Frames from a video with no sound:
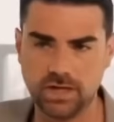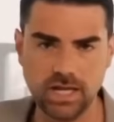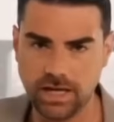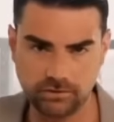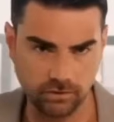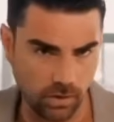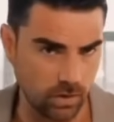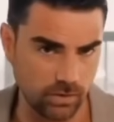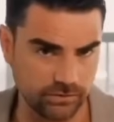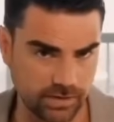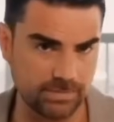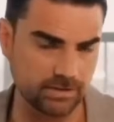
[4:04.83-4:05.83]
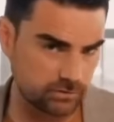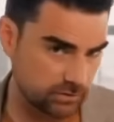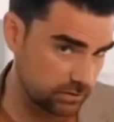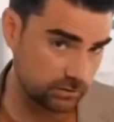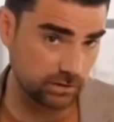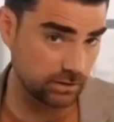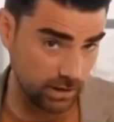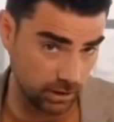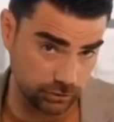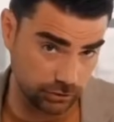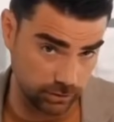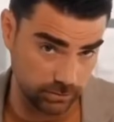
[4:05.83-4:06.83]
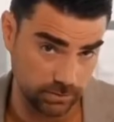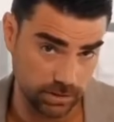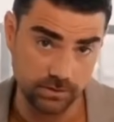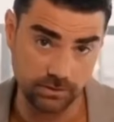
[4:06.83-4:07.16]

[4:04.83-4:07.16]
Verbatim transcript: and, and it's all the same, that's statistically untrue.